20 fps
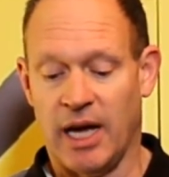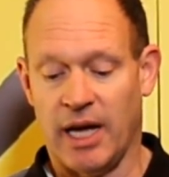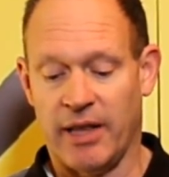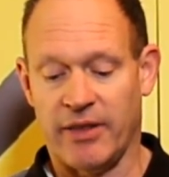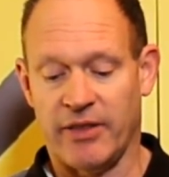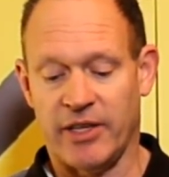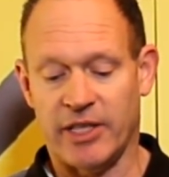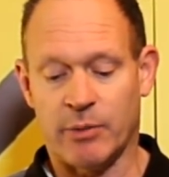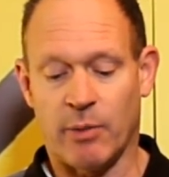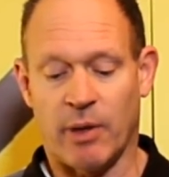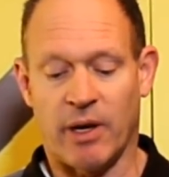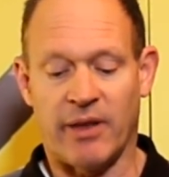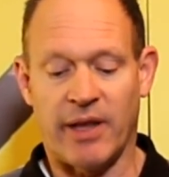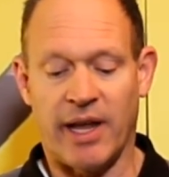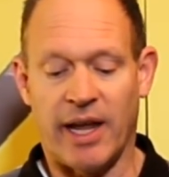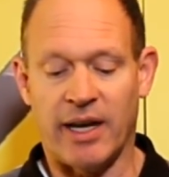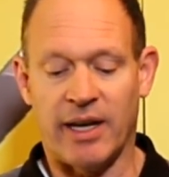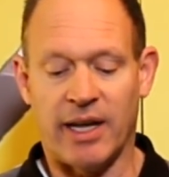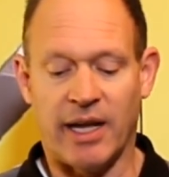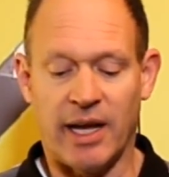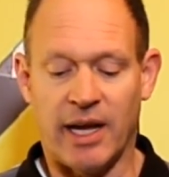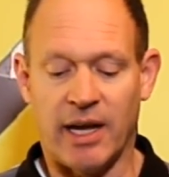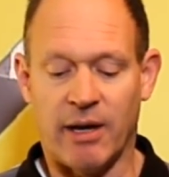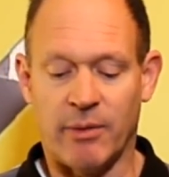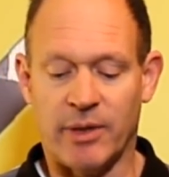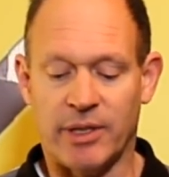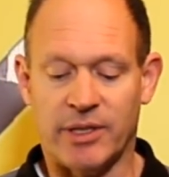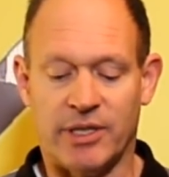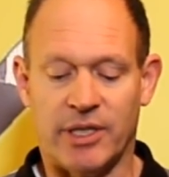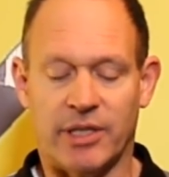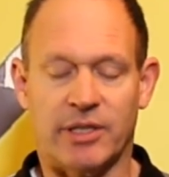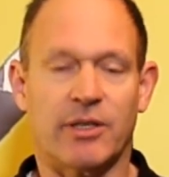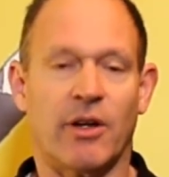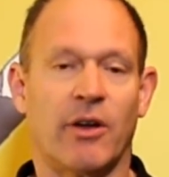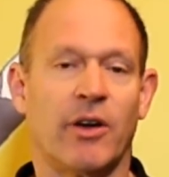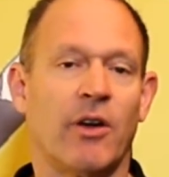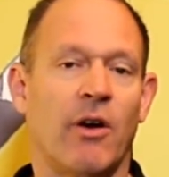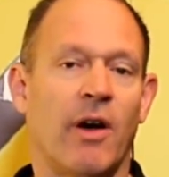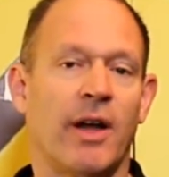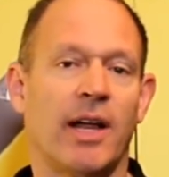I think this one on the end of here is just
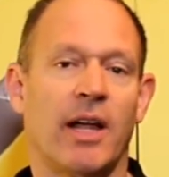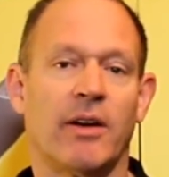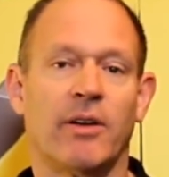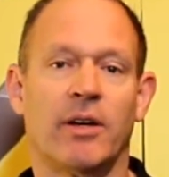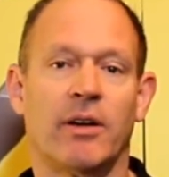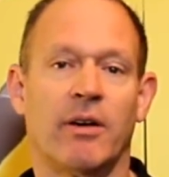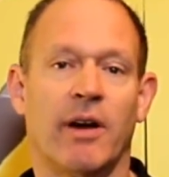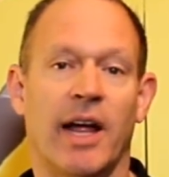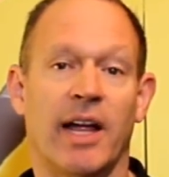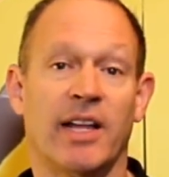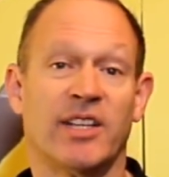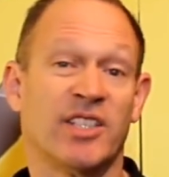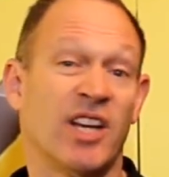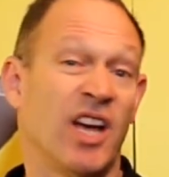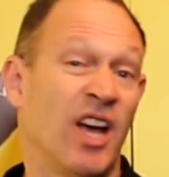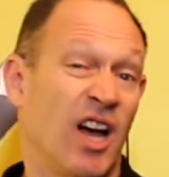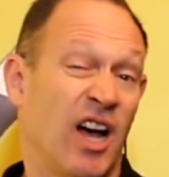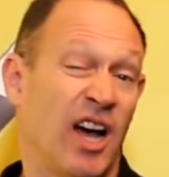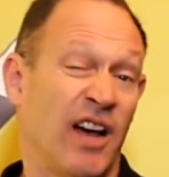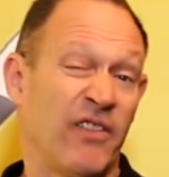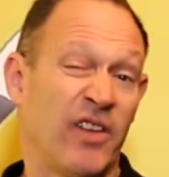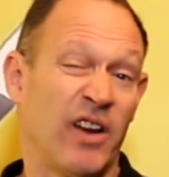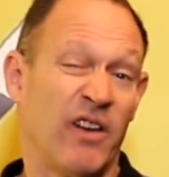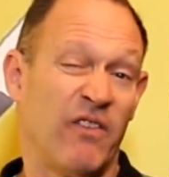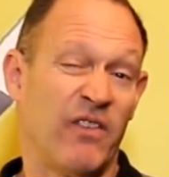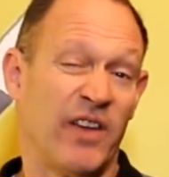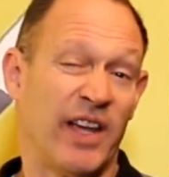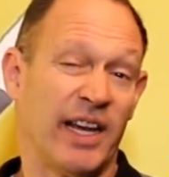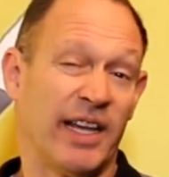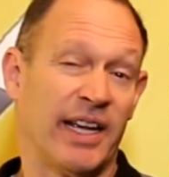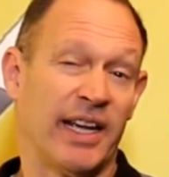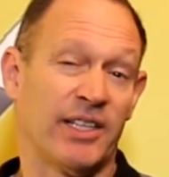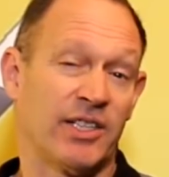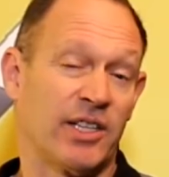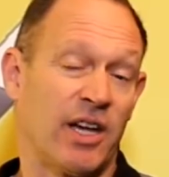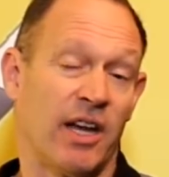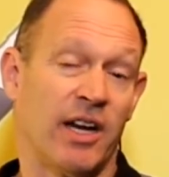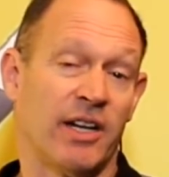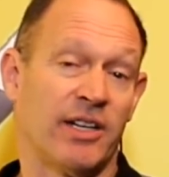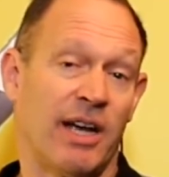on 900 grains. I've got a feeling
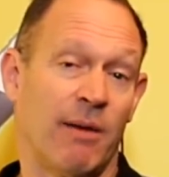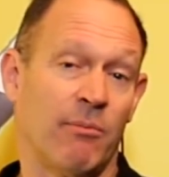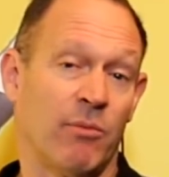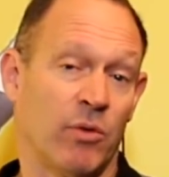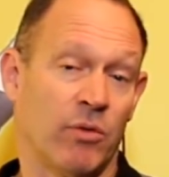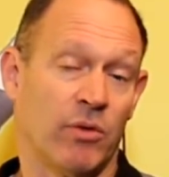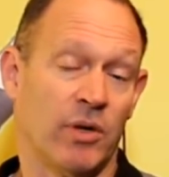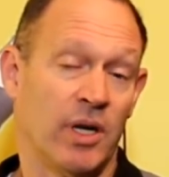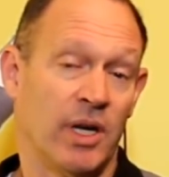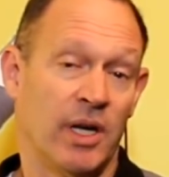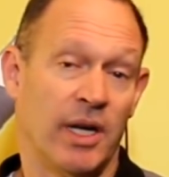it's going to tumble.